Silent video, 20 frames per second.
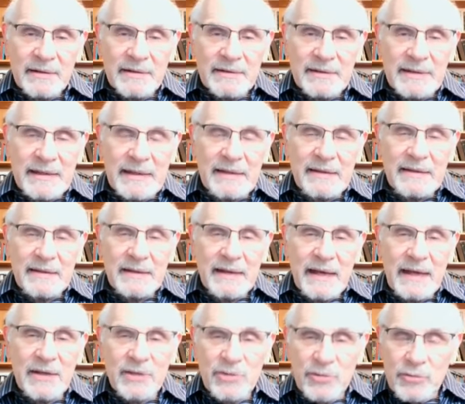The
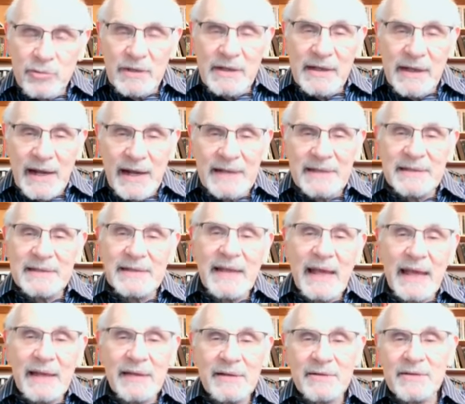history of the United
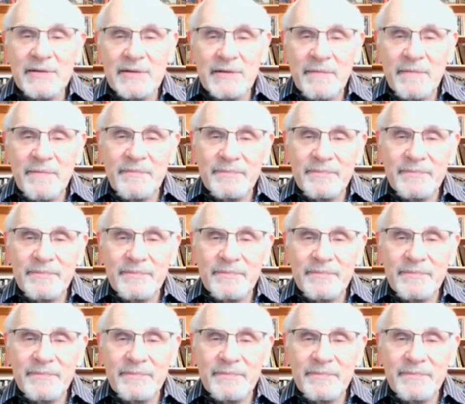States